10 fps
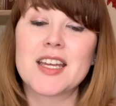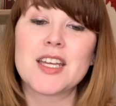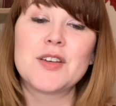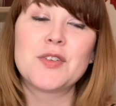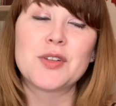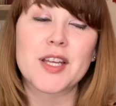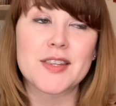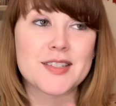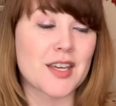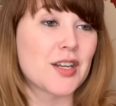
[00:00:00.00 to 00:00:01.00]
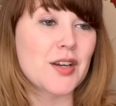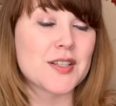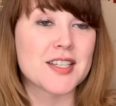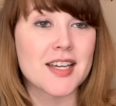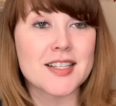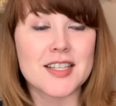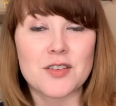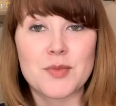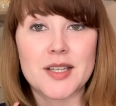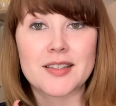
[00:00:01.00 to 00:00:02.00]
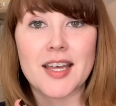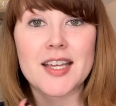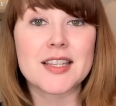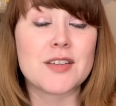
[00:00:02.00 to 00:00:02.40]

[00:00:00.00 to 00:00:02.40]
If you like this kind of content, give me a like,